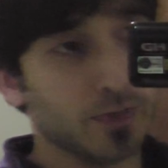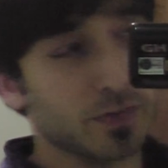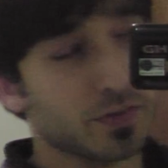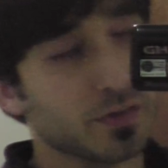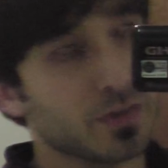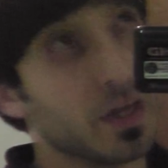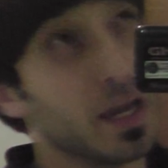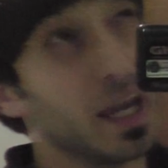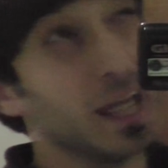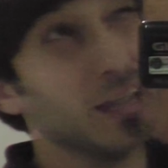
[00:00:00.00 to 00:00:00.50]
this
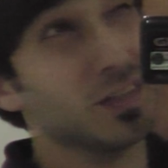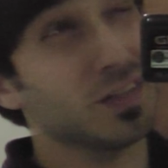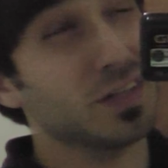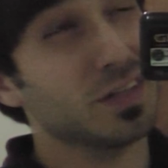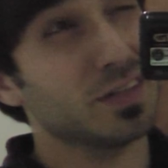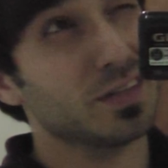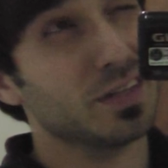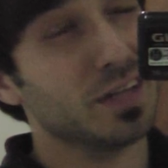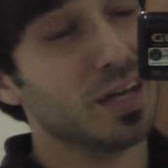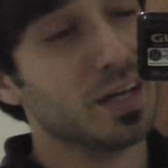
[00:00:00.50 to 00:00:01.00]
is the
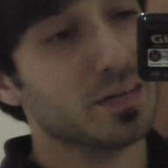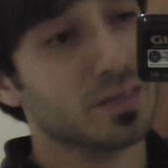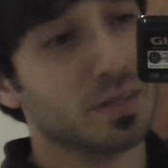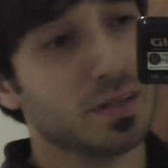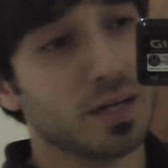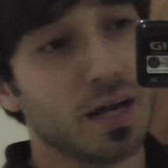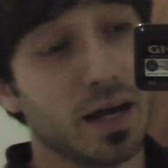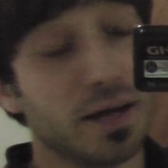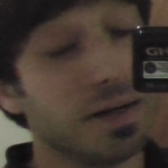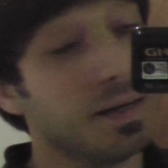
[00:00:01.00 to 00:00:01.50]
HTC
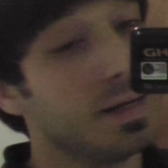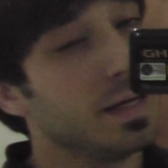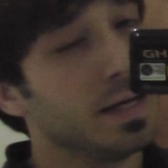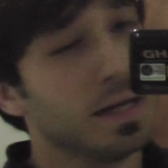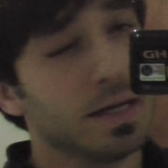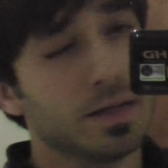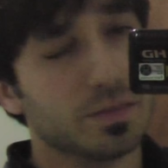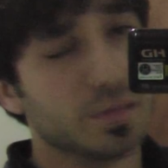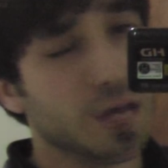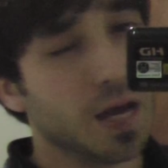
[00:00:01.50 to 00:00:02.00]
SD9,
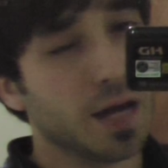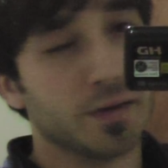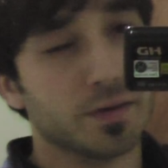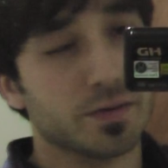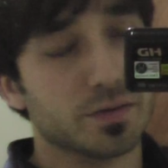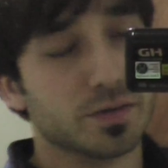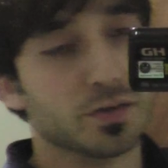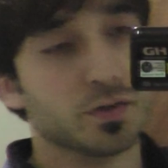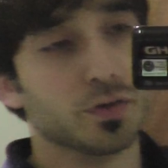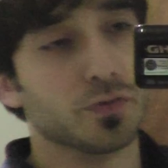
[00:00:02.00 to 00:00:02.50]
is not at the
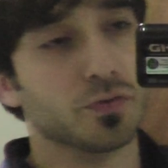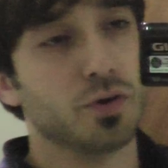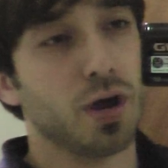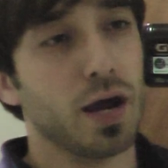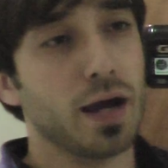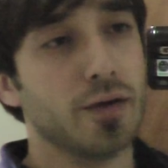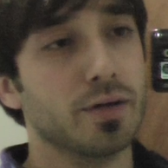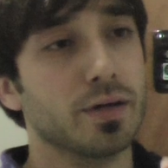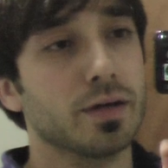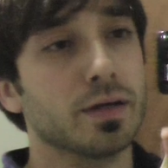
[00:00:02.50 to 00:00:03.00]
center of
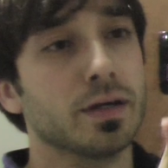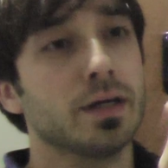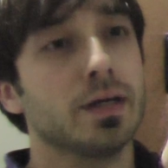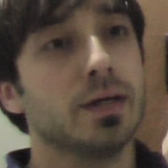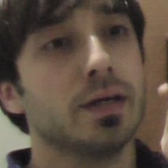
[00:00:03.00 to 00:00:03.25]
gravity.